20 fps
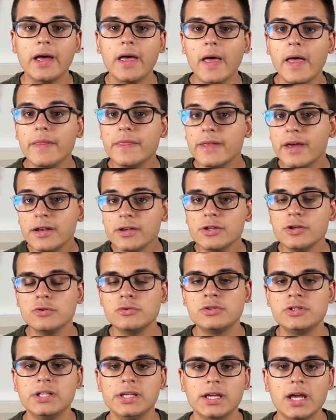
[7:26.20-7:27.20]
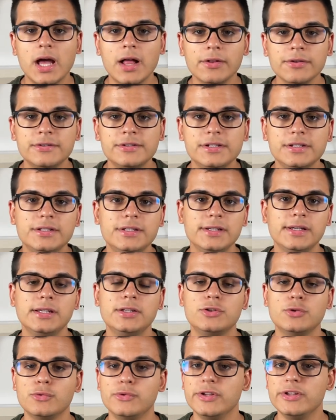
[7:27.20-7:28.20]
and then use the
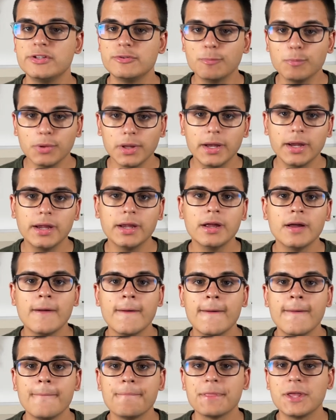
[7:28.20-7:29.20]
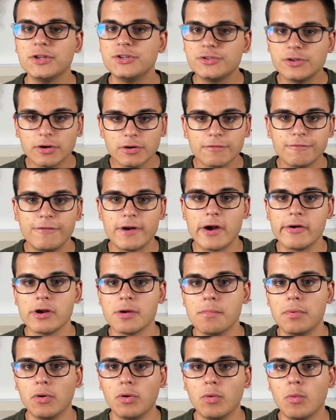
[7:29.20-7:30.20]
LCD to display a certain
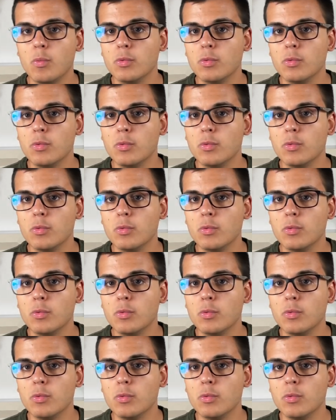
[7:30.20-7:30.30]
variable,